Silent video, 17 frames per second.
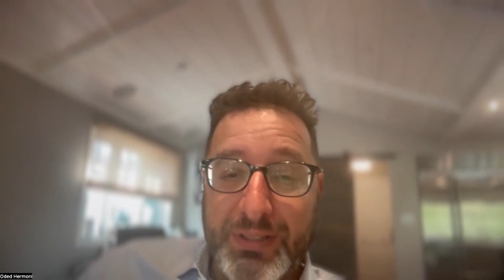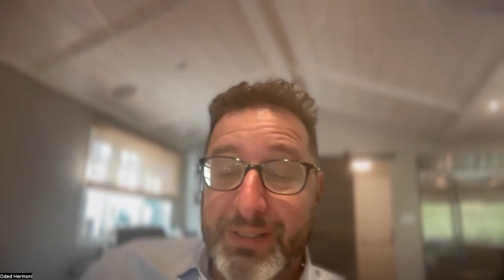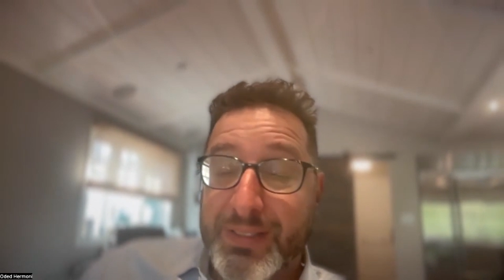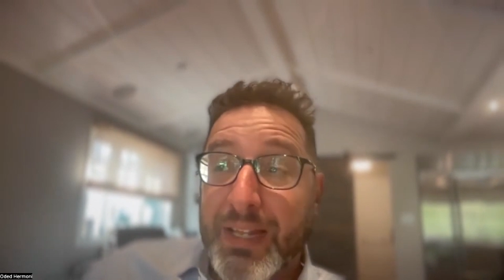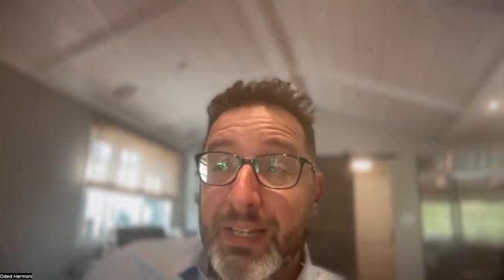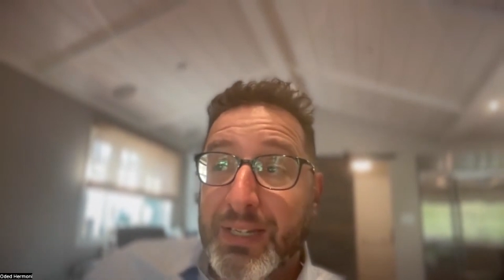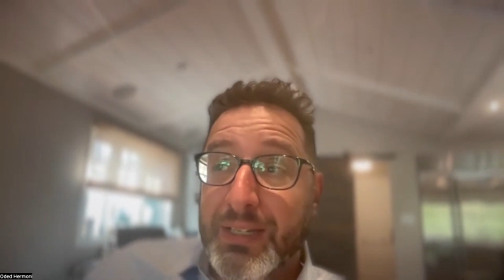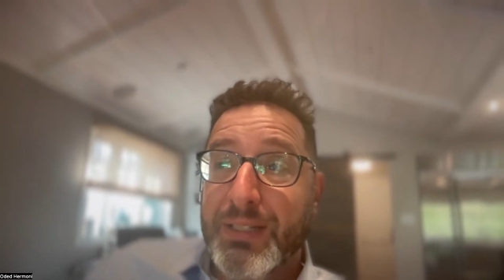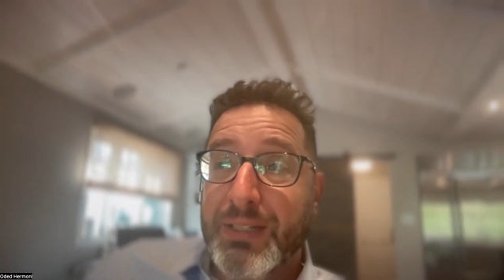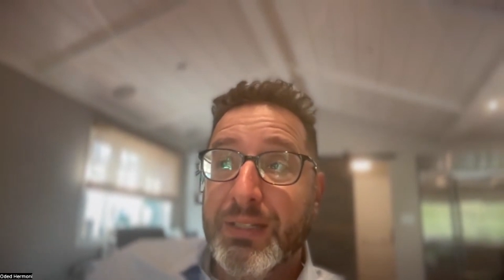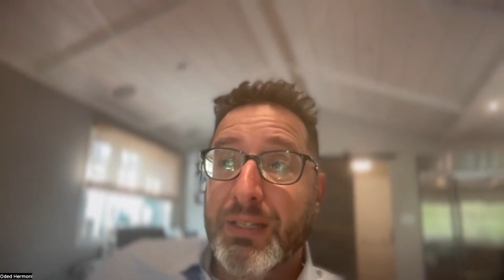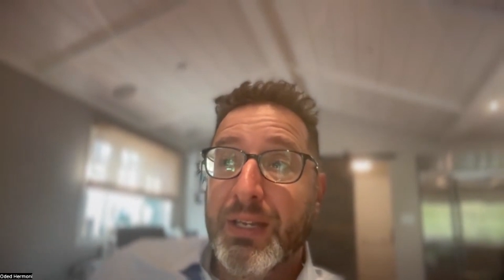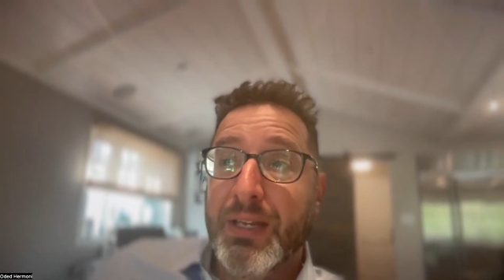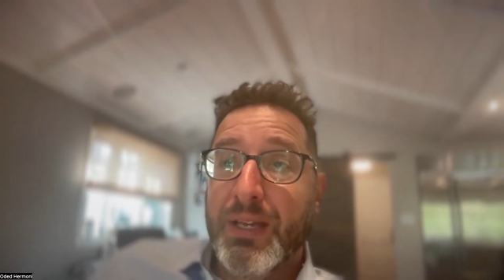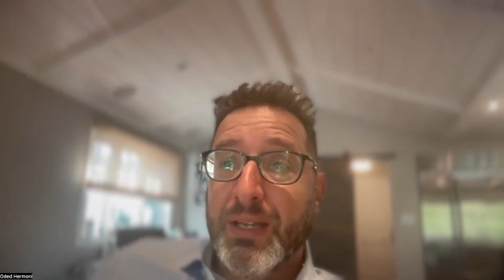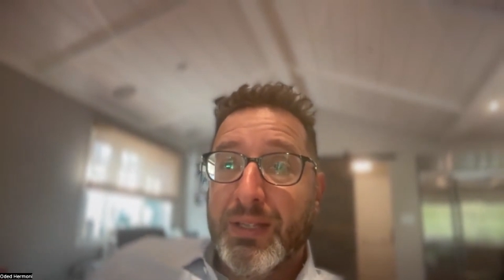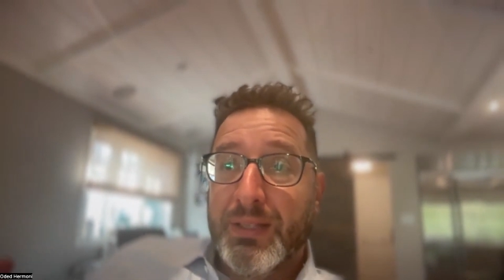And suddenly
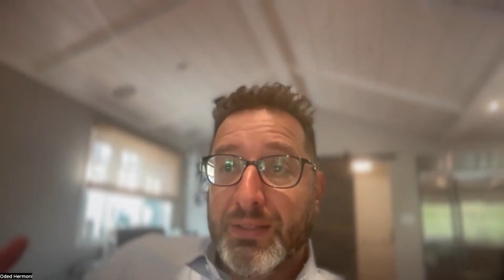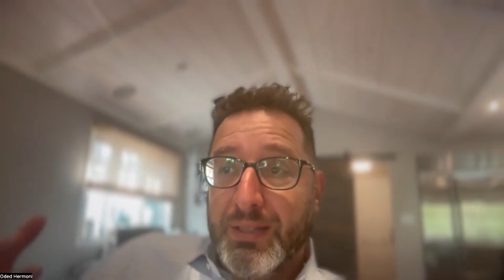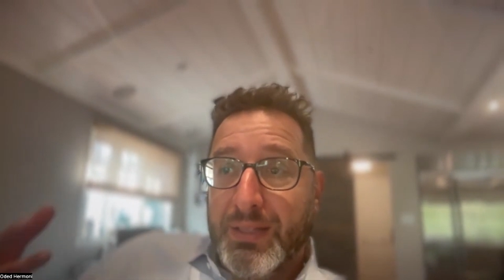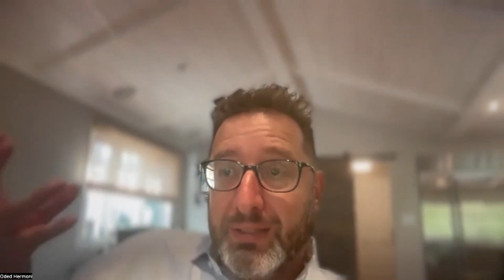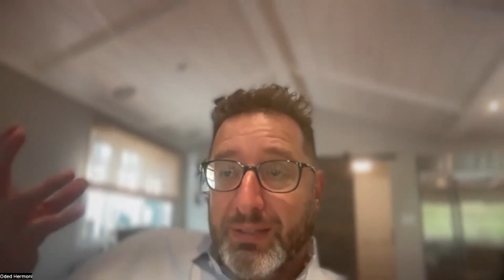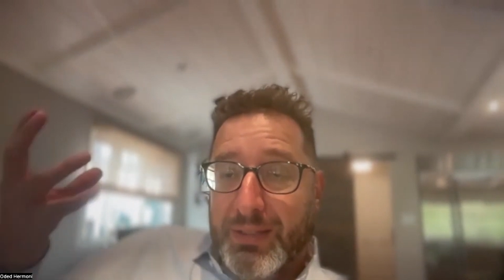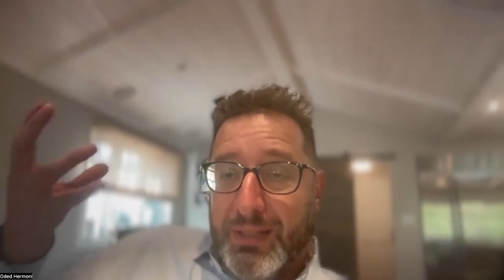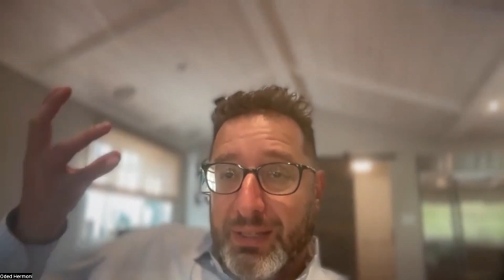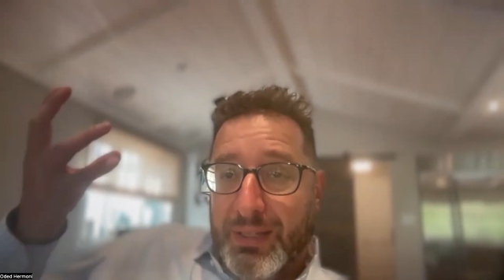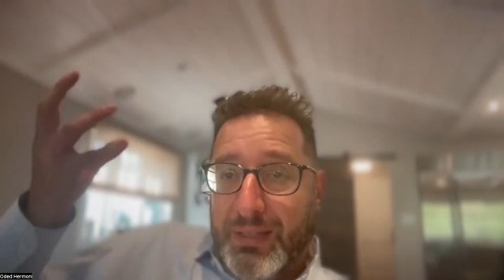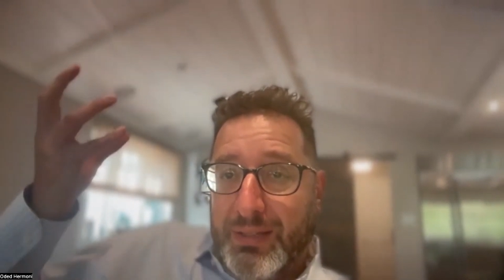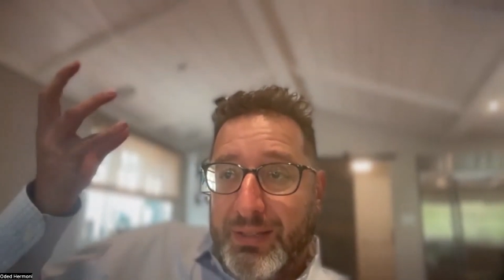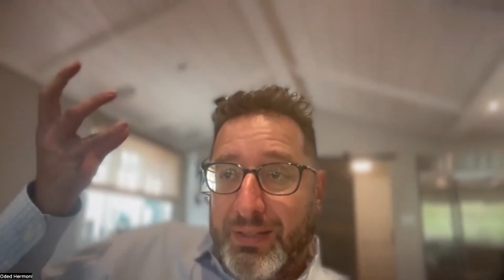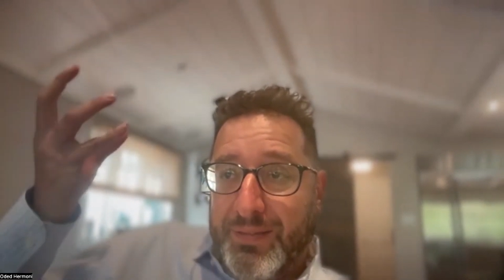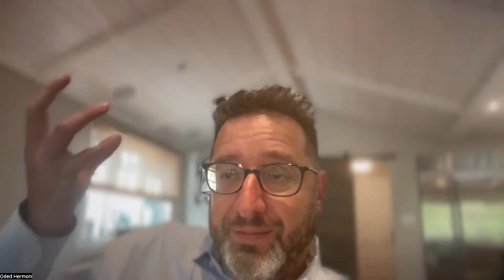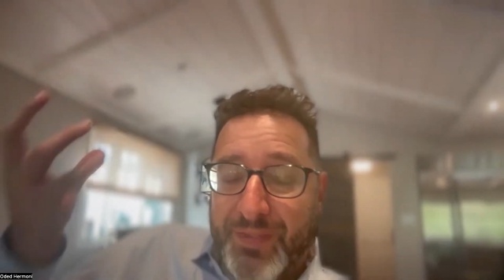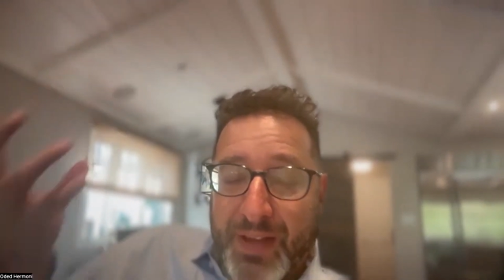
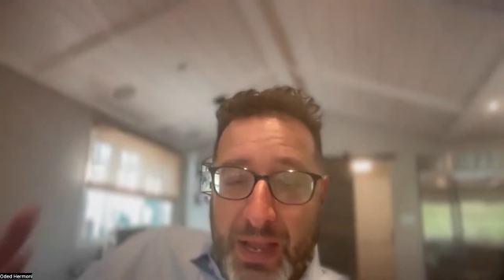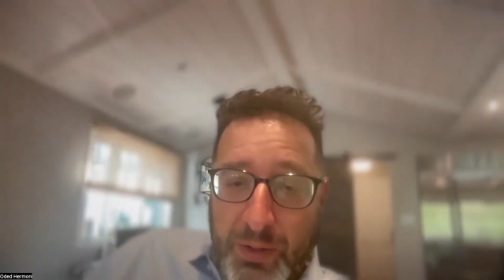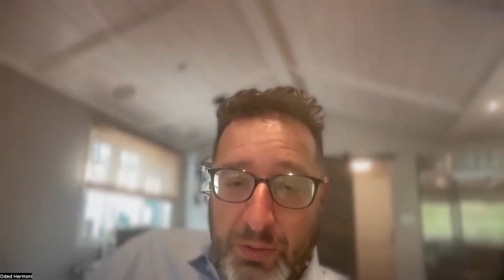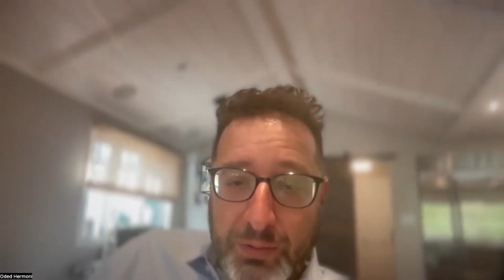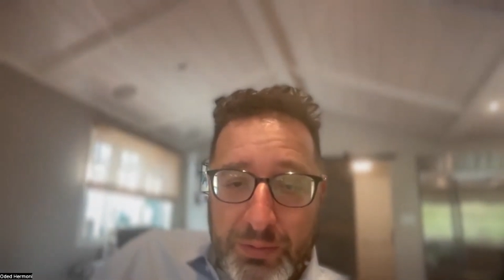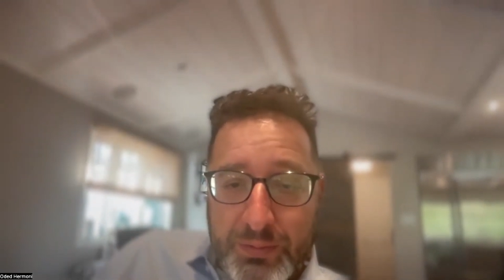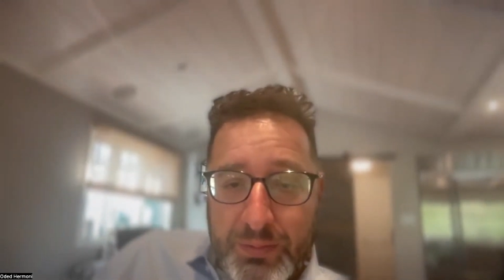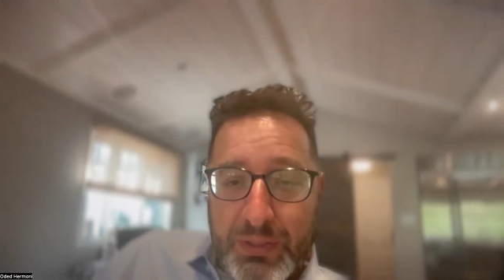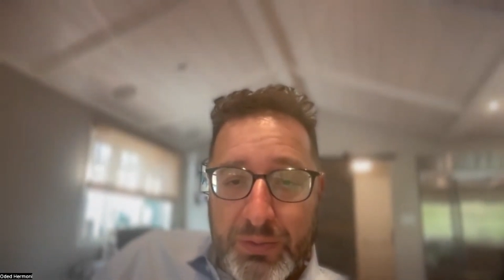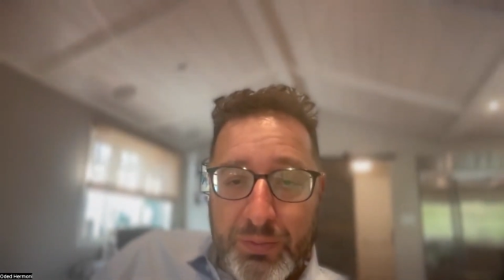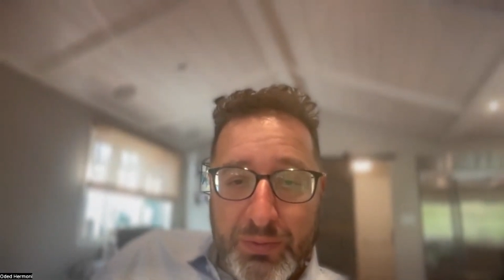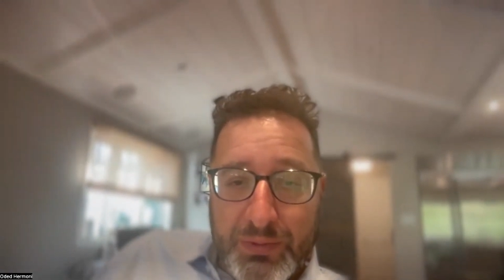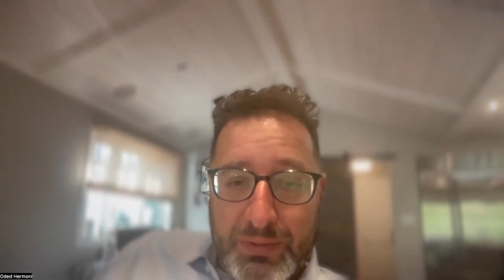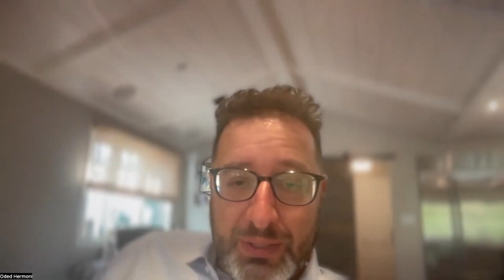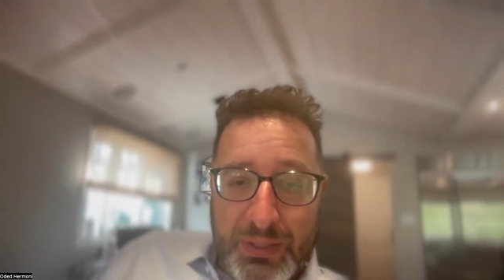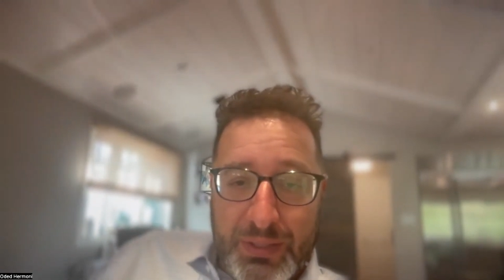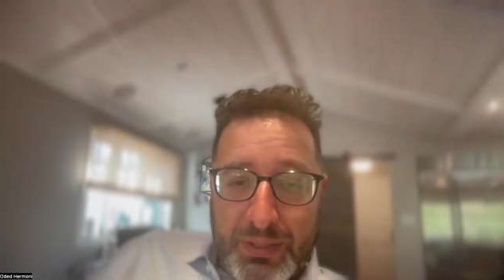the vacuum that
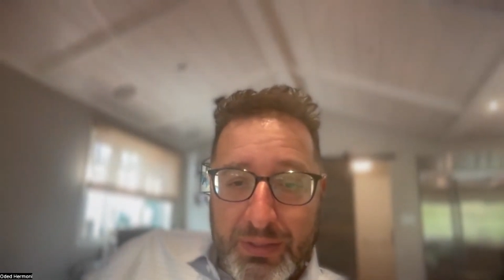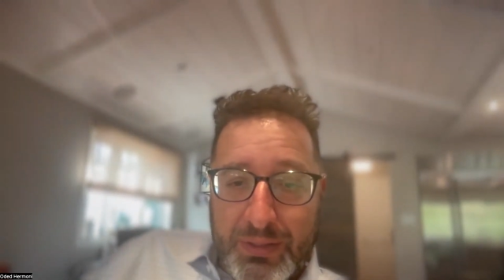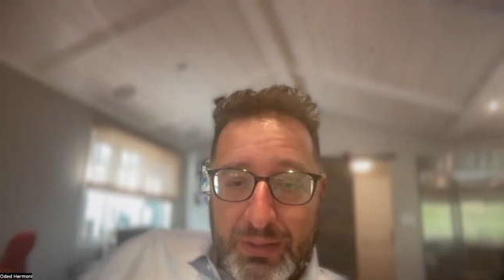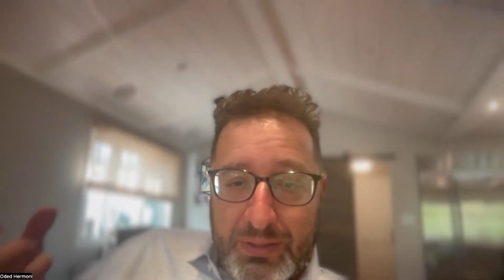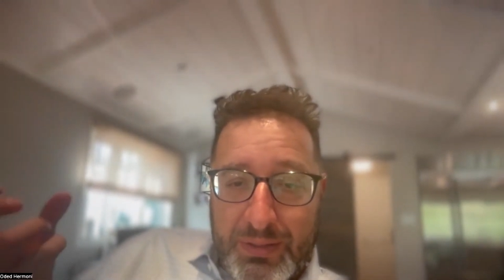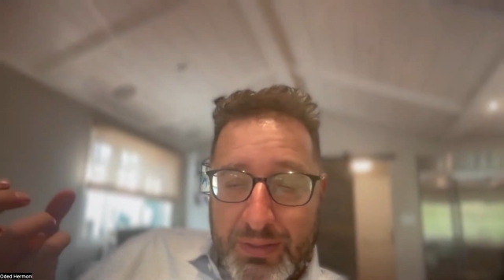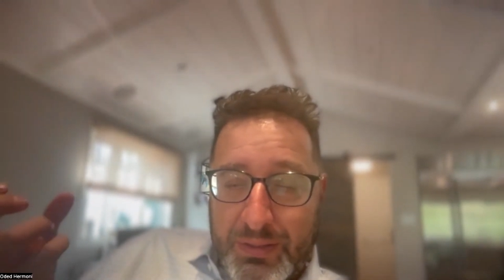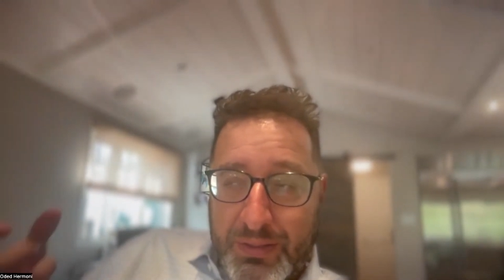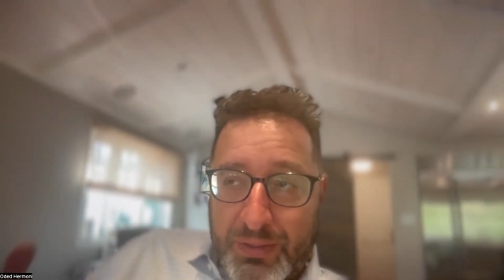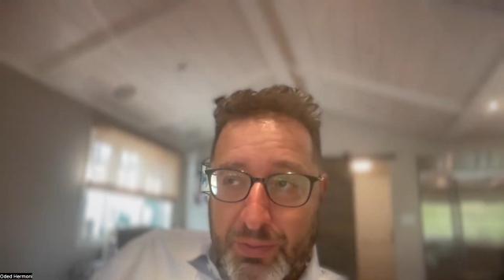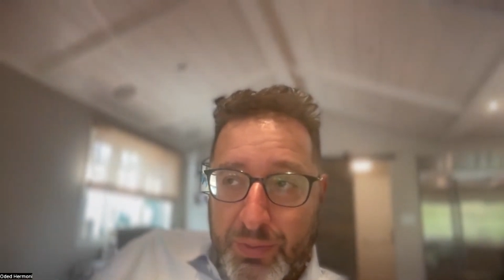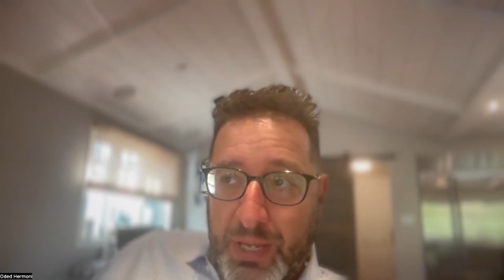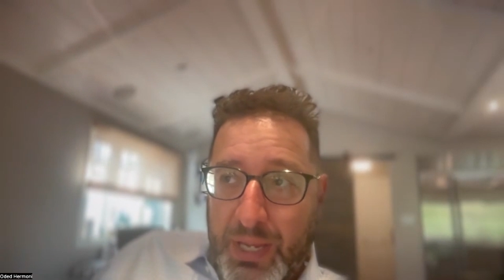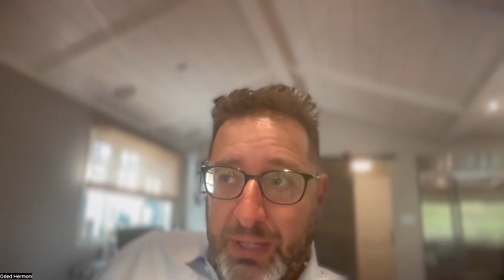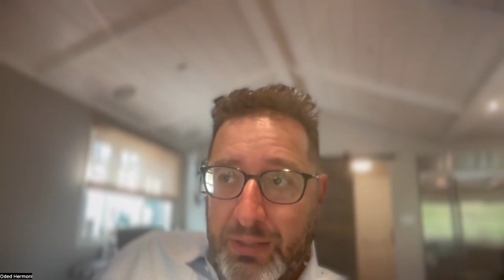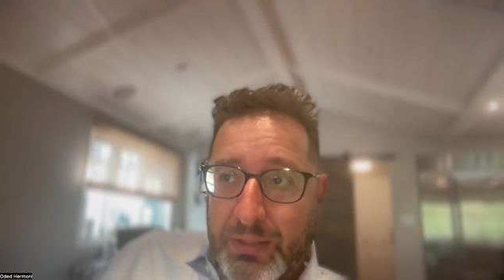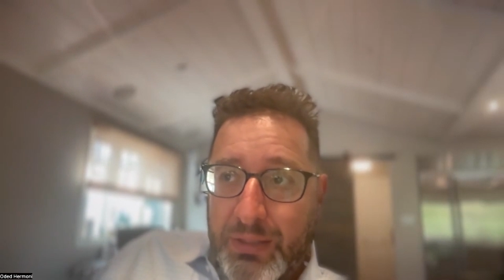was
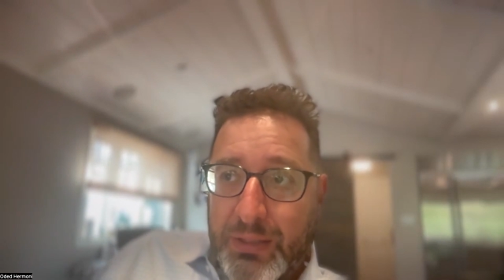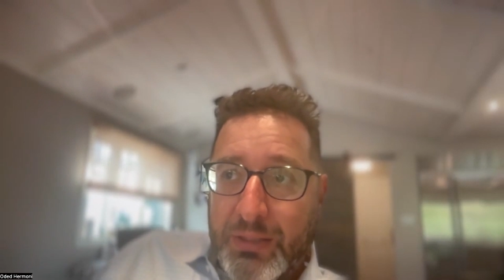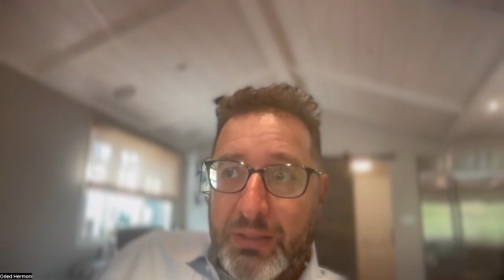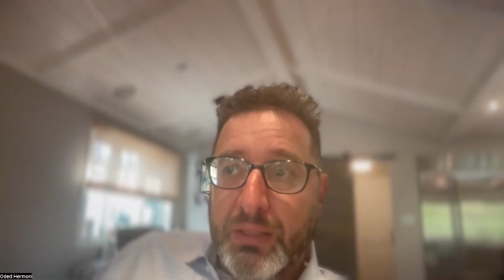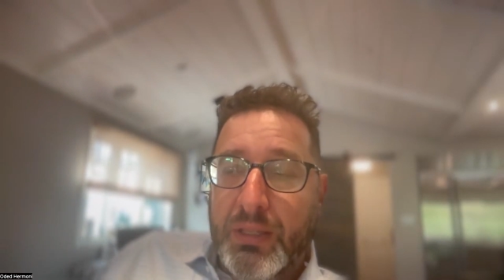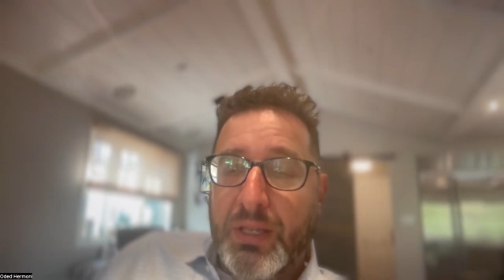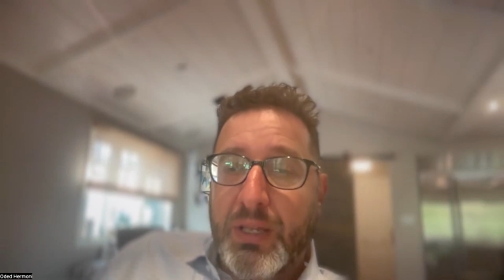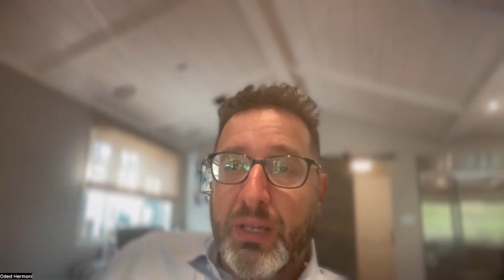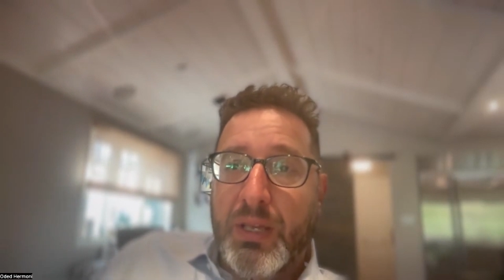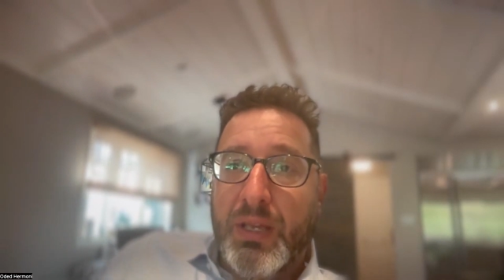created